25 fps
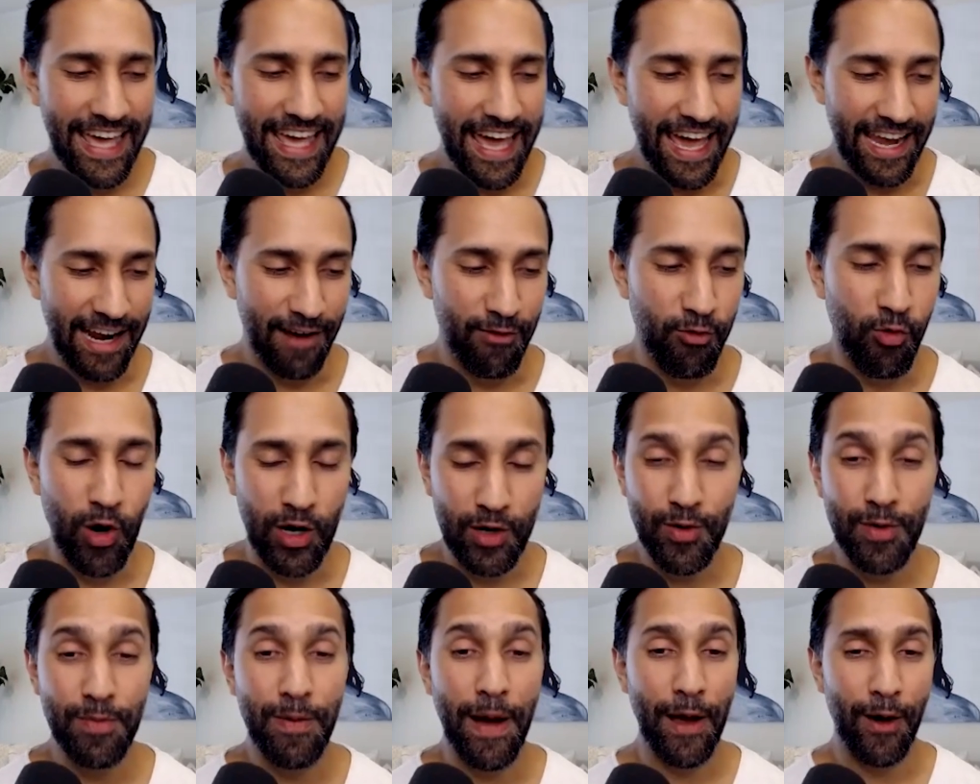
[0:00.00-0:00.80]
And I've
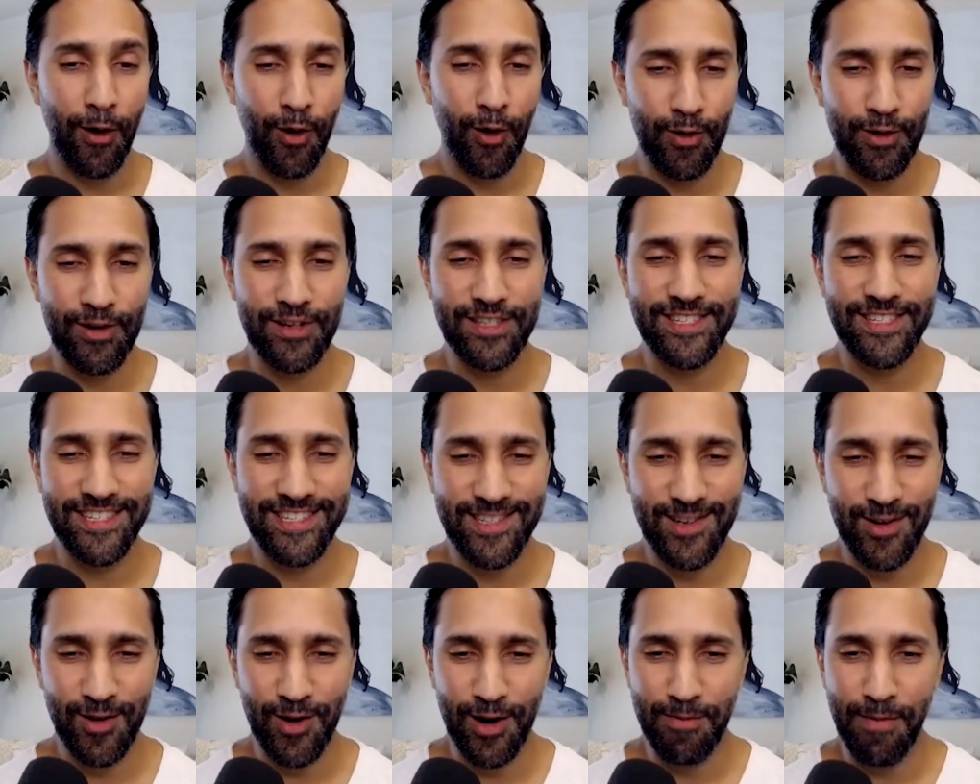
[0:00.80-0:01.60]
worked with my older
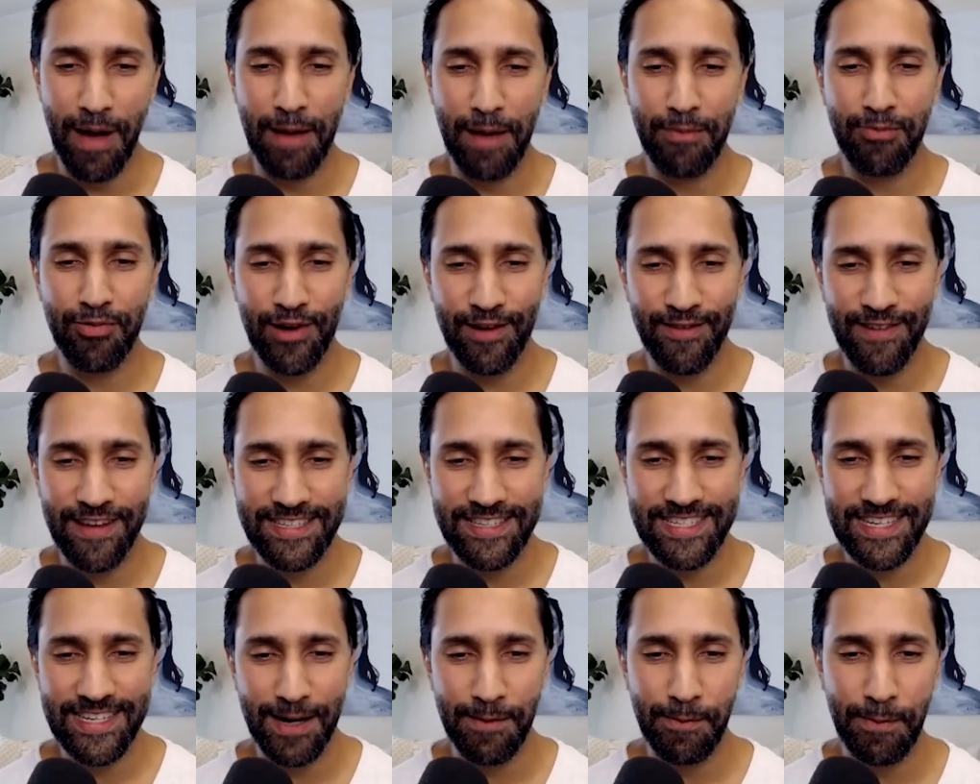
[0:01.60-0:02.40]
sister in my
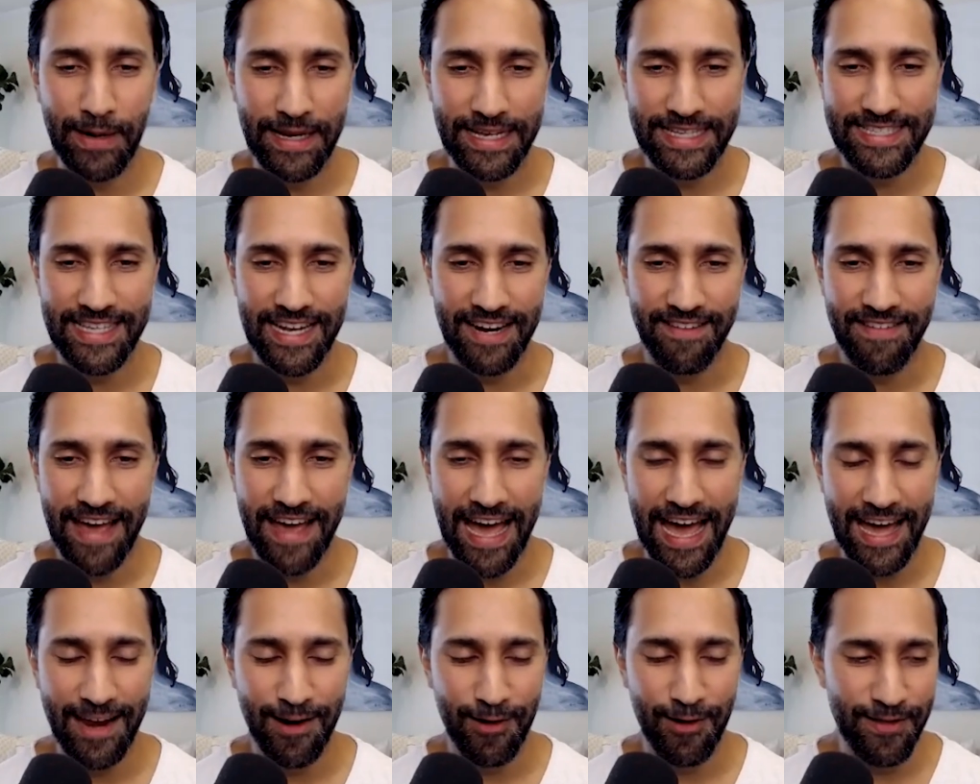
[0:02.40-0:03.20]
previous companies that I've
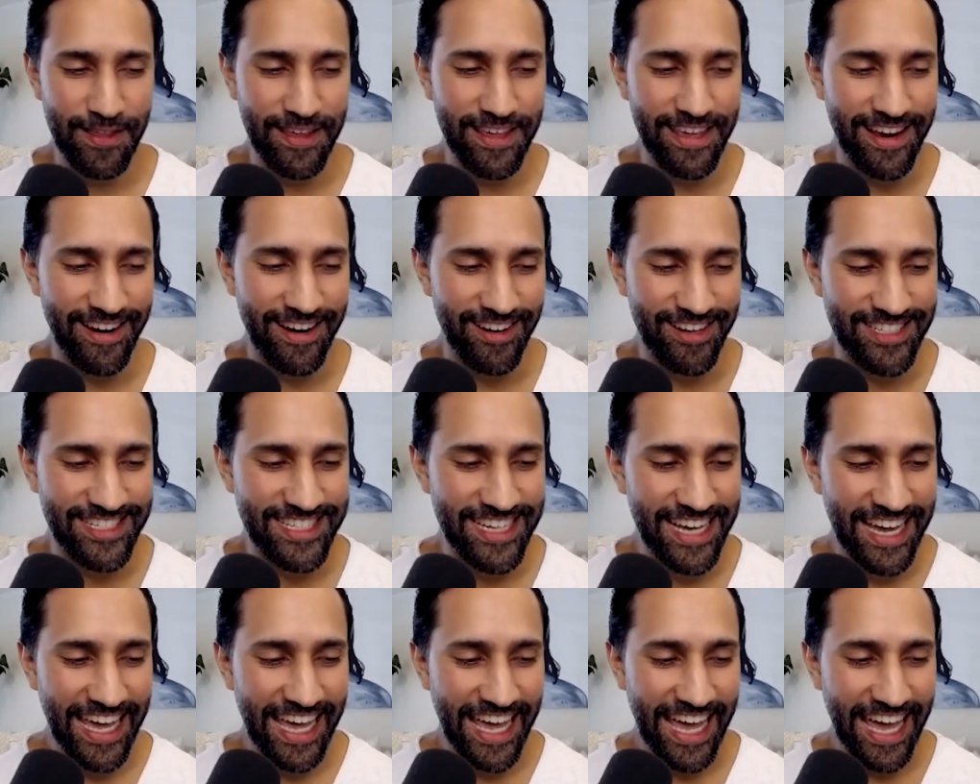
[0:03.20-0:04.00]
had over the years.